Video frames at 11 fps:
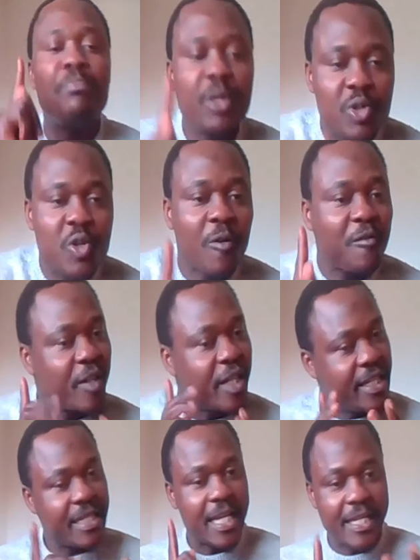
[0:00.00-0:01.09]
the beauty of
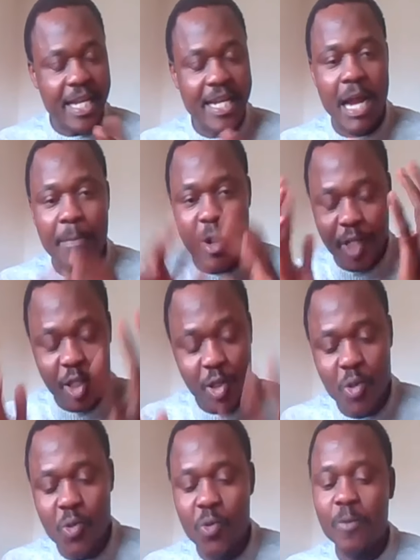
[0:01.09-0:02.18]
it again about
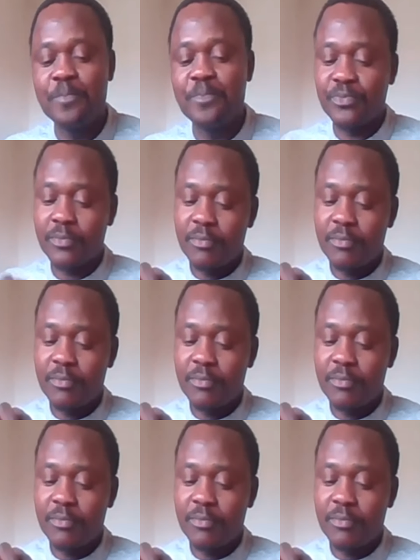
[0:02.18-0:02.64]
this school